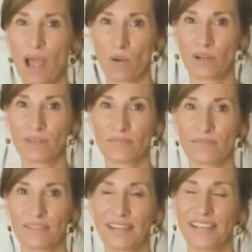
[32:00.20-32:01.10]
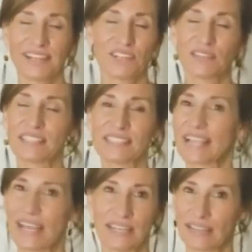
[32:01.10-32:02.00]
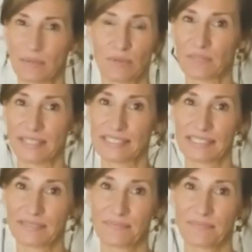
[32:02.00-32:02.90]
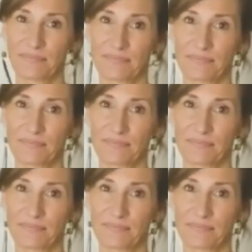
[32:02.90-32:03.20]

is power, and ignorance is anything but bliss.